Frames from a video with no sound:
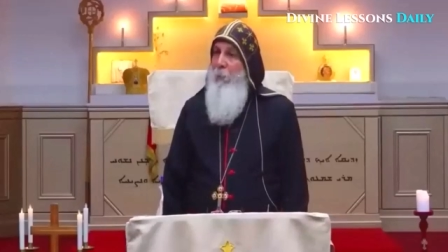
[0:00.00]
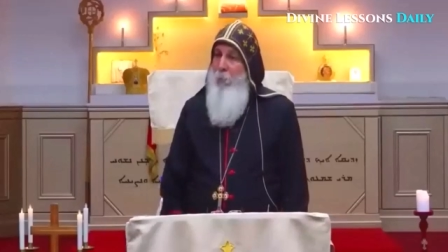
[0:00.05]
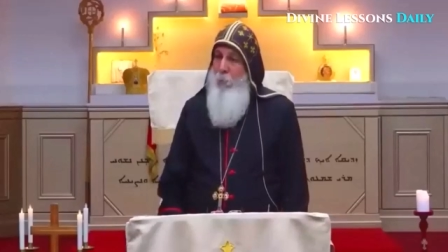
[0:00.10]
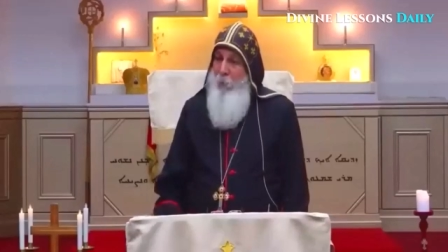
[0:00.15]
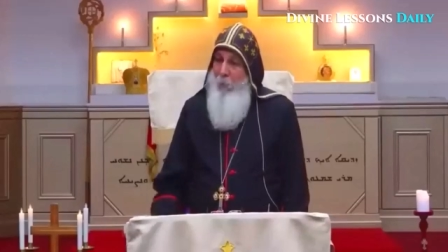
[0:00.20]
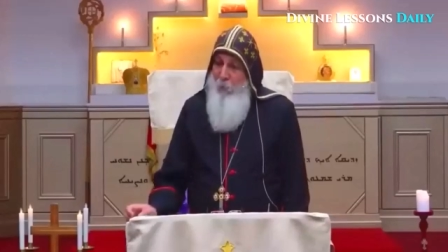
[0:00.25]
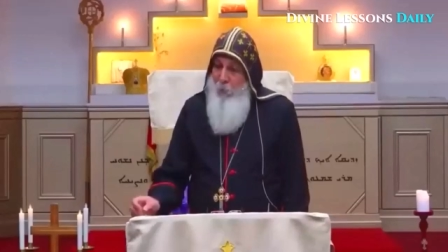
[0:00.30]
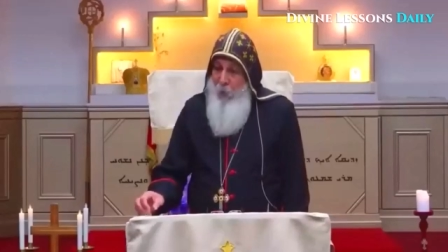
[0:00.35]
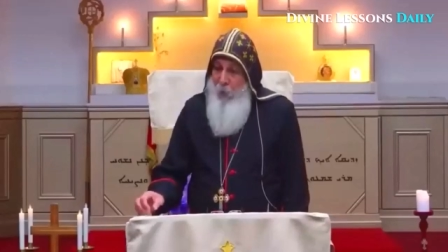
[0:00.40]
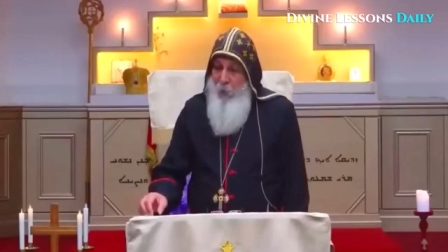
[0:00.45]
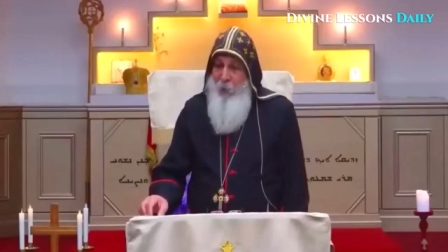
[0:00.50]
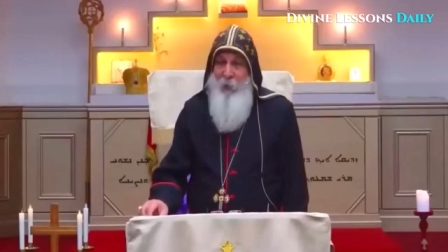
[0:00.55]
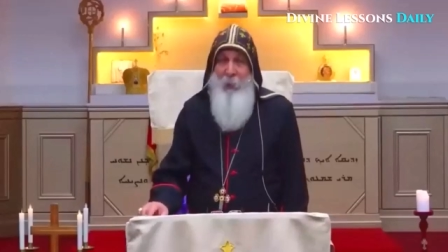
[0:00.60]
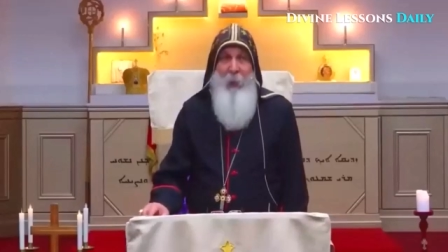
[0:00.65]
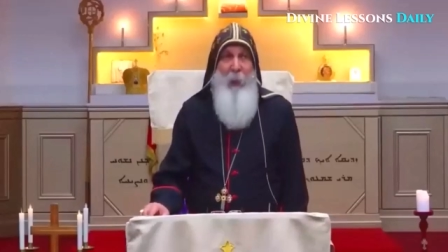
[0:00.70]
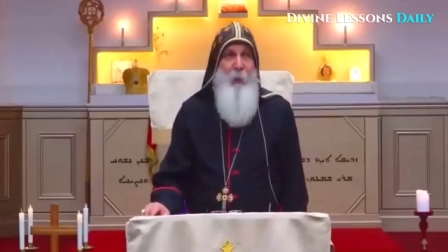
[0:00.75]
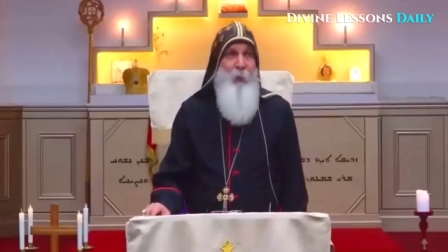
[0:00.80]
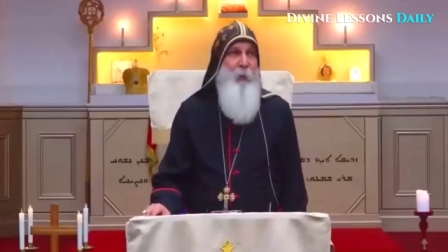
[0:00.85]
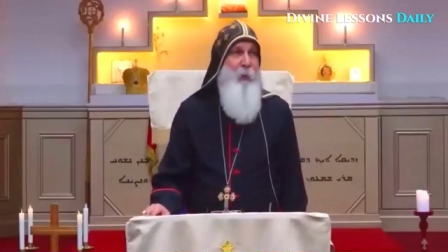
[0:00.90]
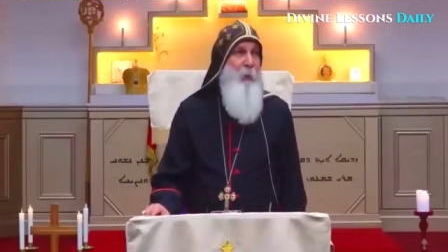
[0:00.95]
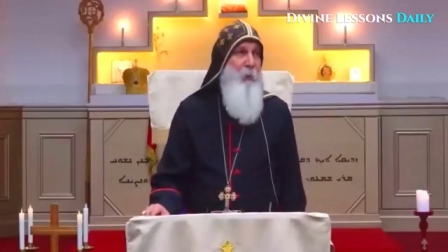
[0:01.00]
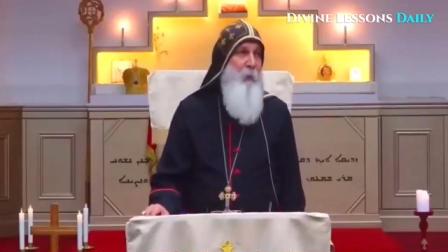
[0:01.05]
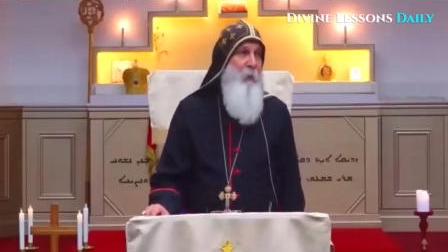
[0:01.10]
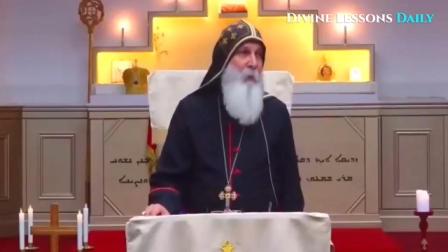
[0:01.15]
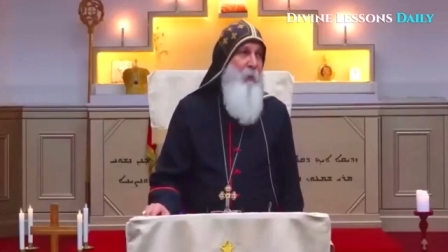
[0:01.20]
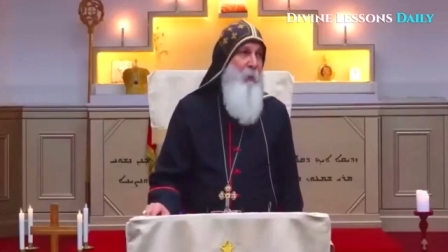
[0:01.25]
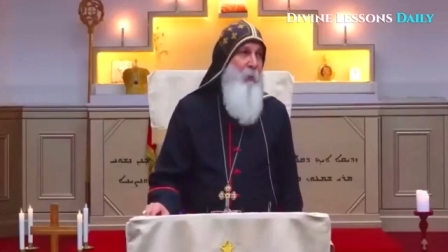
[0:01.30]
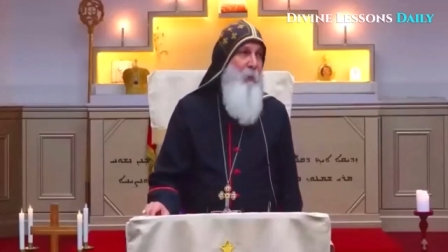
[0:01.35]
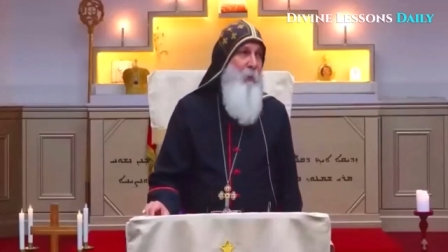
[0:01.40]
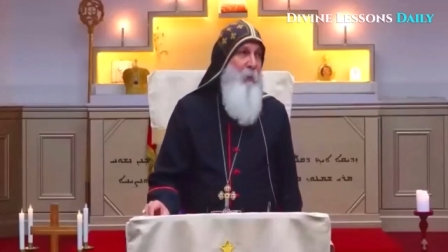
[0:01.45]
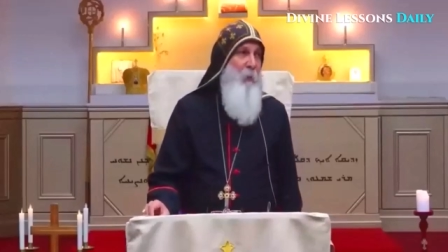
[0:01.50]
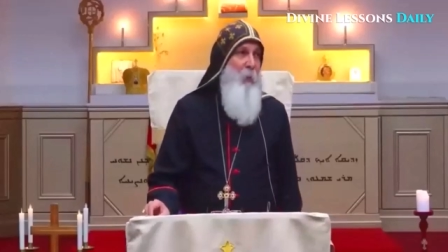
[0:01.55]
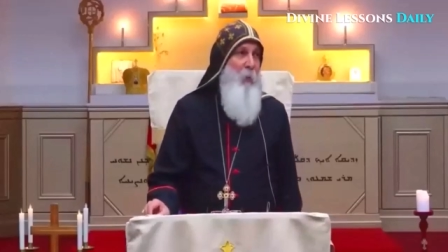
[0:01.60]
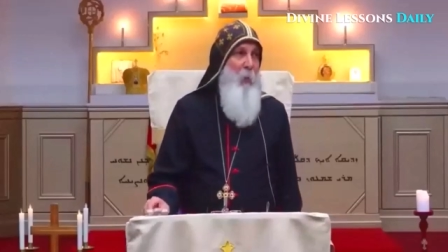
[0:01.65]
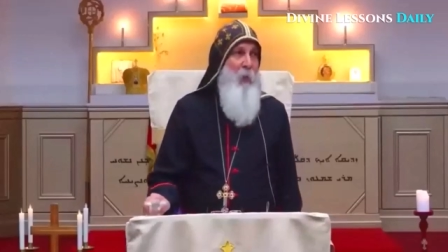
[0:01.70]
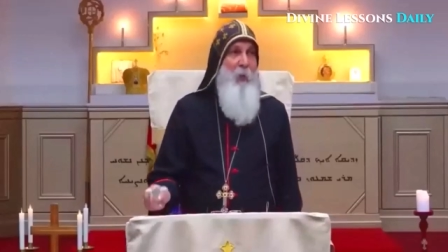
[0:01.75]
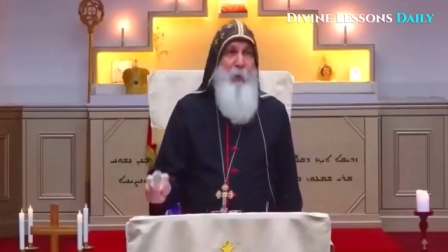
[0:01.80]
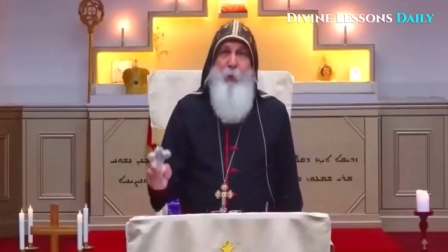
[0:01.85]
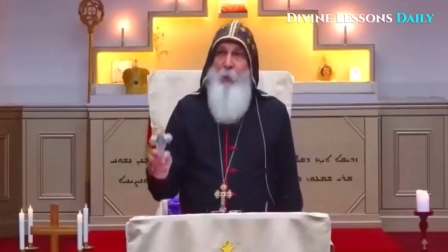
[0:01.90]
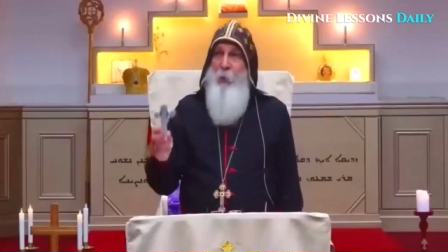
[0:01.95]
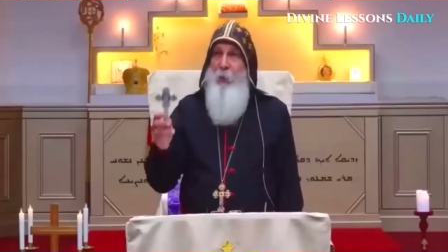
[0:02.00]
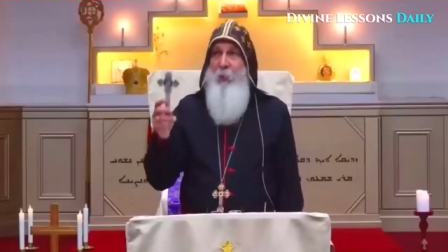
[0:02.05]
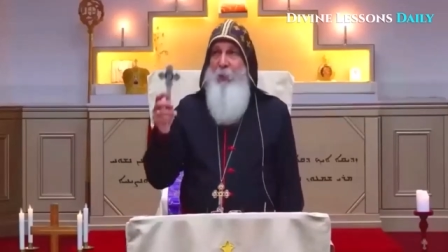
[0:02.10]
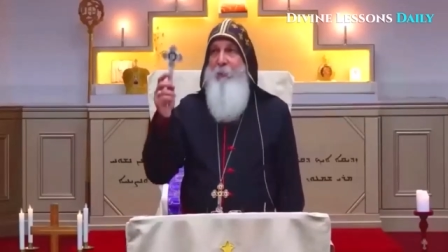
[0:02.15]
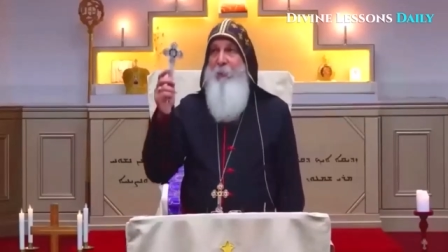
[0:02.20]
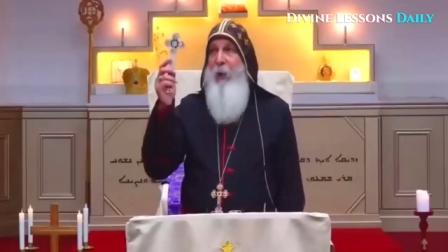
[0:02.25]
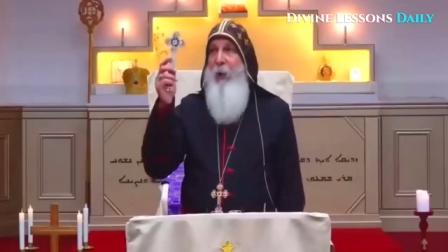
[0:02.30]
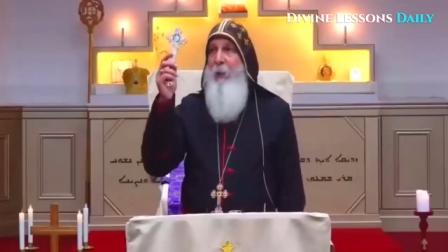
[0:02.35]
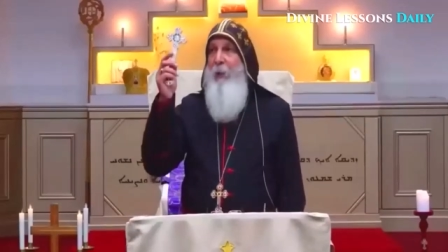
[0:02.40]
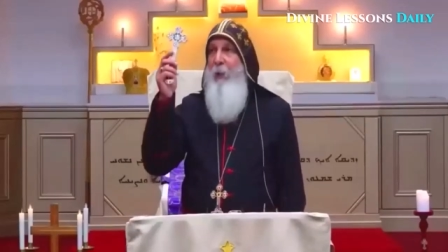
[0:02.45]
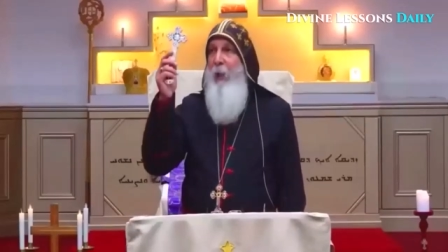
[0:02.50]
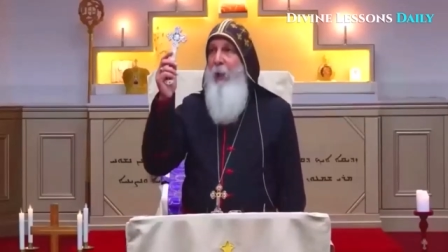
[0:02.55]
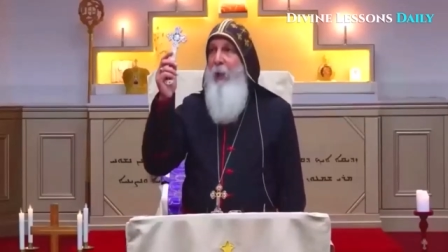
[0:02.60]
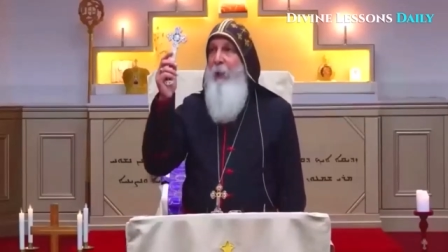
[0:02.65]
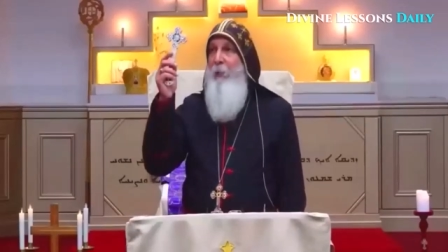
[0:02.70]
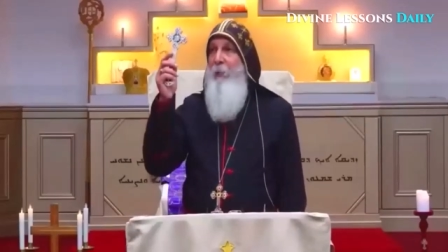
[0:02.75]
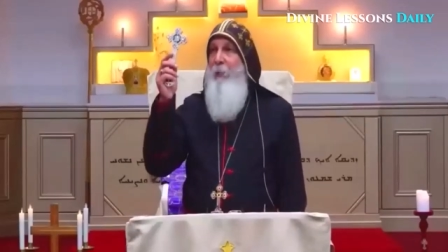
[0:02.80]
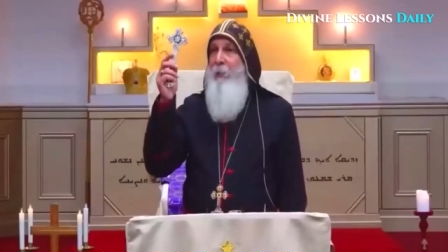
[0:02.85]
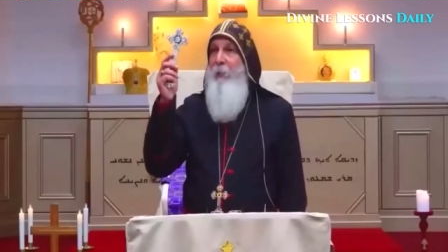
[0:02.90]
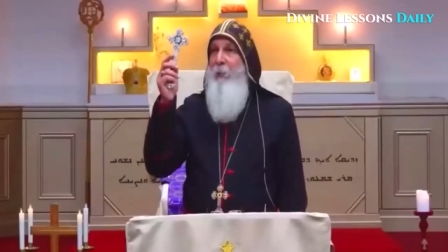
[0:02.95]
We've lost touch with the true divine God,